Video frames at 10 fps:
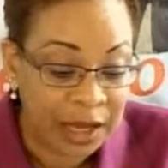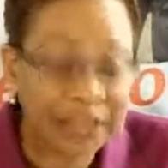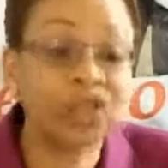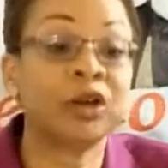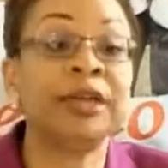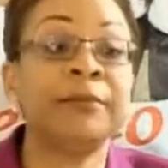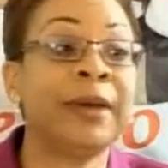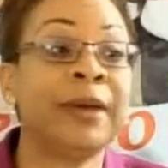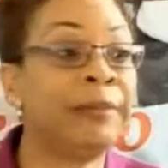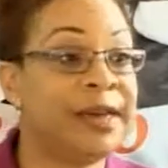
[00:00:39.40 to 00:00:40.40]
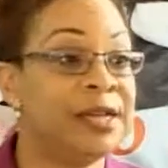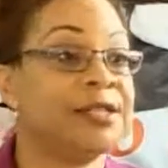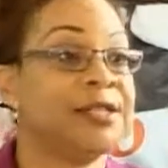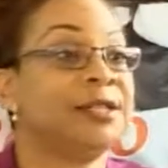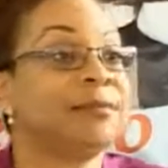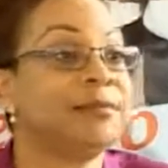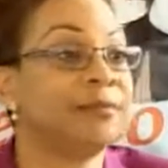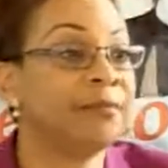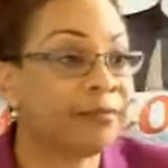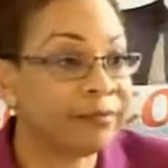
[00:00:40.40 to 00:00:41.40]
I tried my best
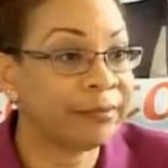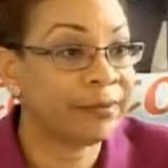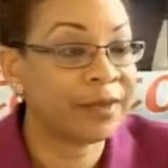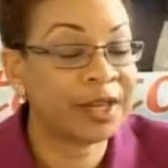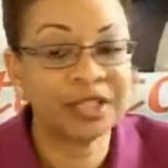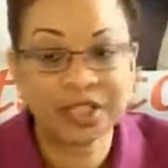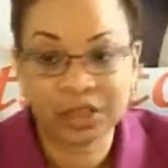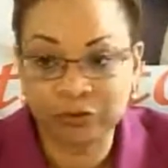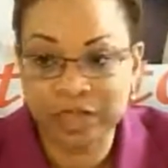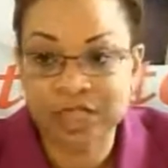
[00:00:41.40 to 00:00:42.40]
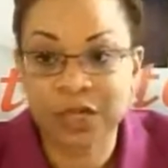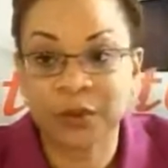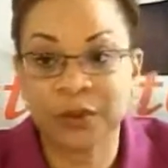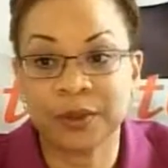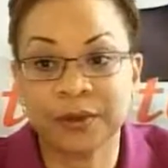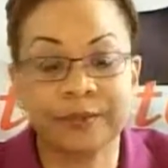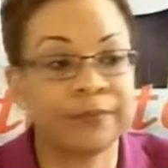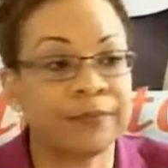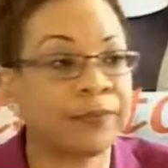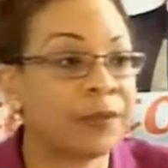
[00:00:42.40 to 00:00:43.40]
to reach out,
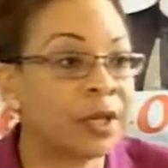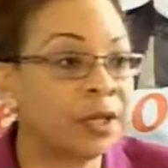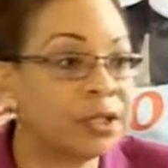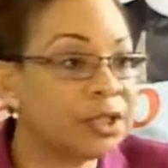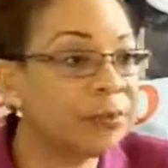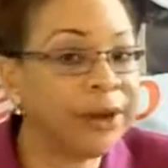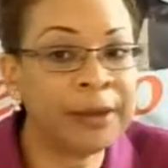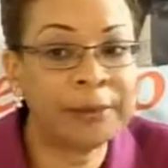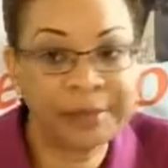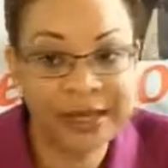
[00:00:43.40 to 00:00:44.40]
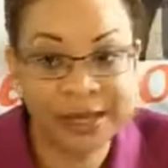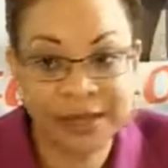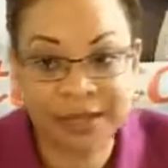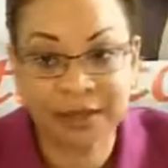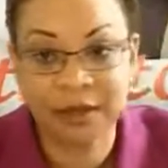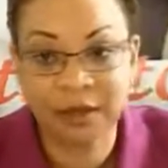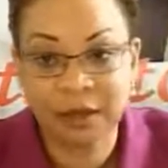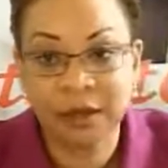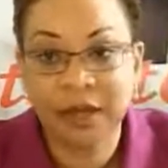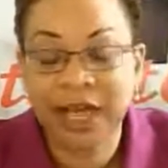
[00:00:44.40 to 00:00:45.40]
to bring peace
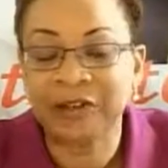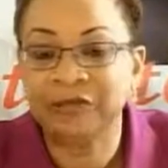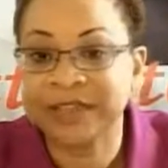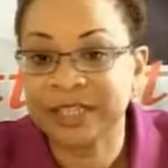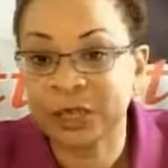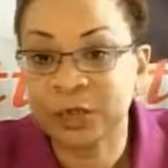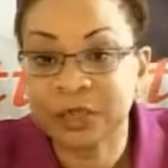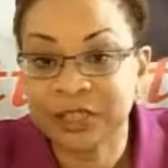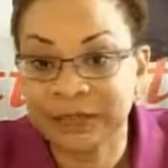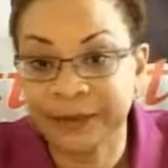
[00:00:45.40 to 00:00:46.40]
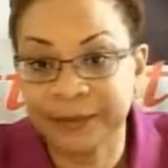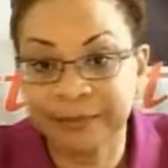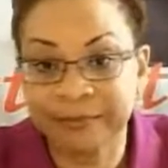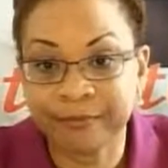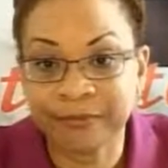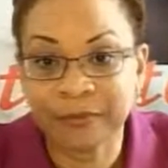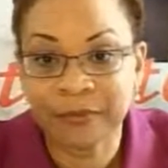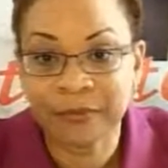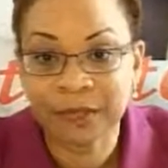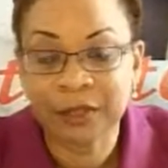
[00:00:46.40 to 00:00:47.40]
and resolution
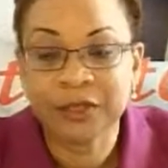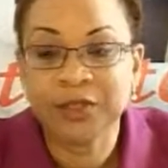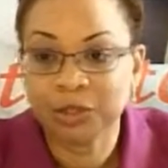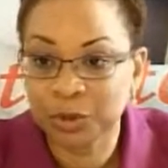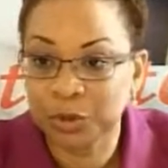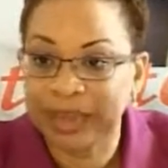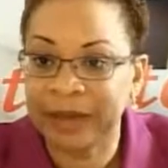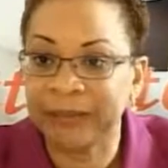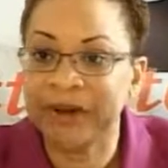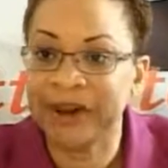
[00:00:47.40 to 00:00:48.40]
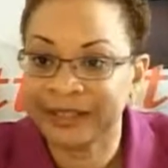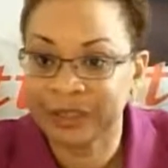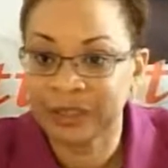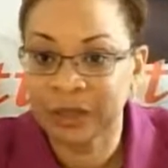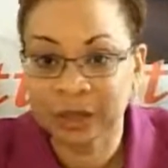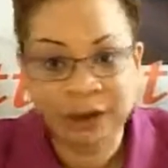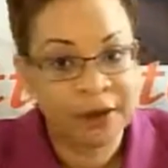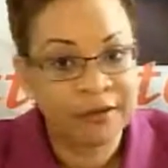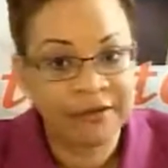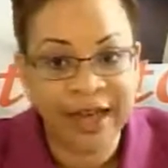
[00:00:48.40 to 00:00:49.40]
to a branch
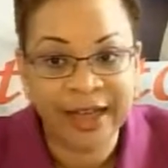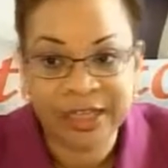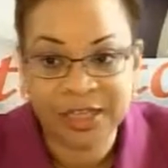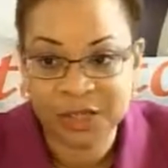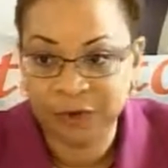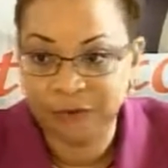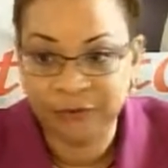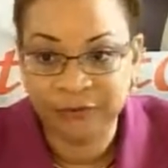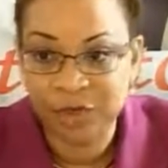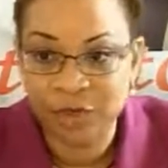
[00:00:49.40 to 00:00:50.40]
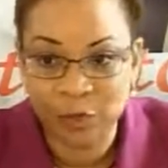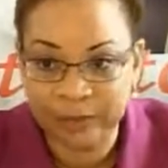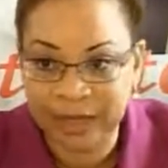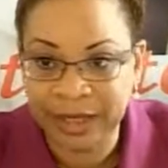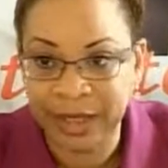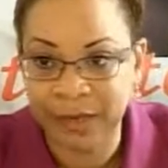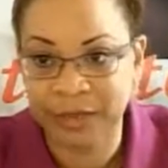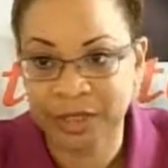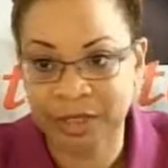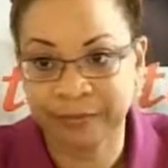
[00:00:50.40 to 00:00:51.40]
that I had served for so many
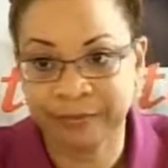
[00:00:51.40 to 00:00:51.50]
years.